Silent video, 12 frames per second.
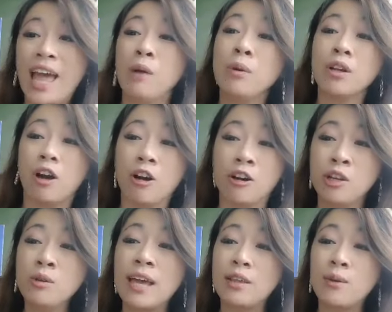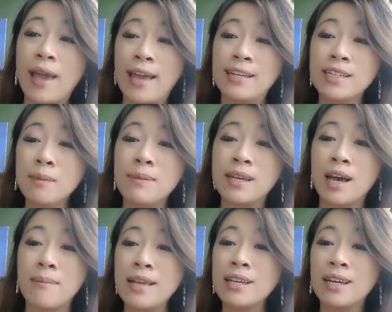I would argue that you end up
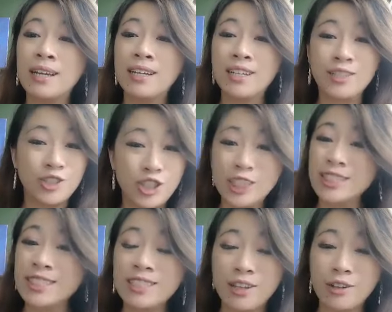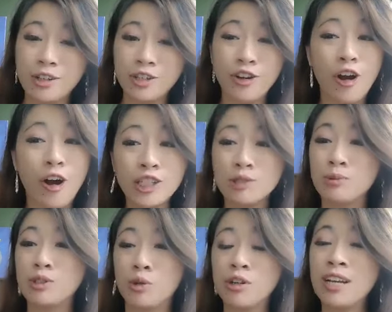becoming just another
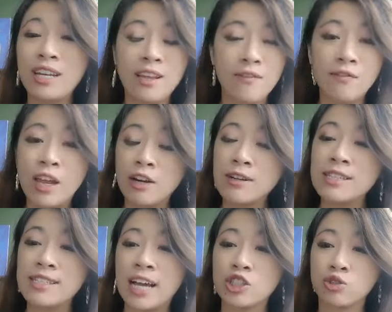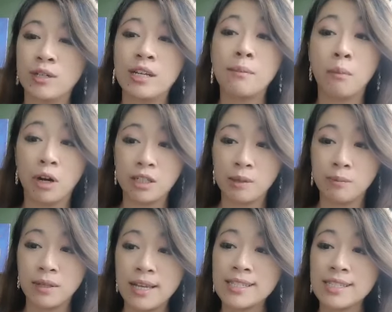entrepreneur in a very saturated
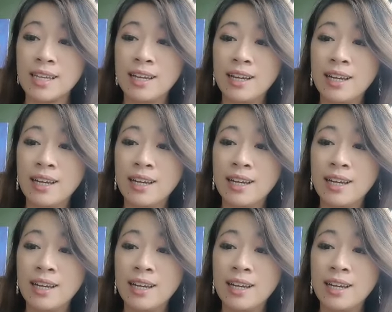marketplace.